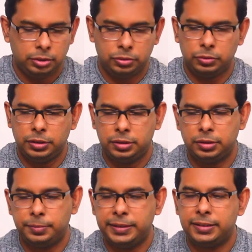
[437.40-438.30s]
So this
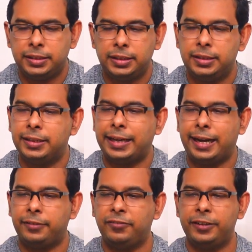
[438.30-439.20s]
is basically the
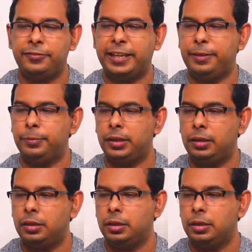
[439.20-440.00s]
Cat 5 cable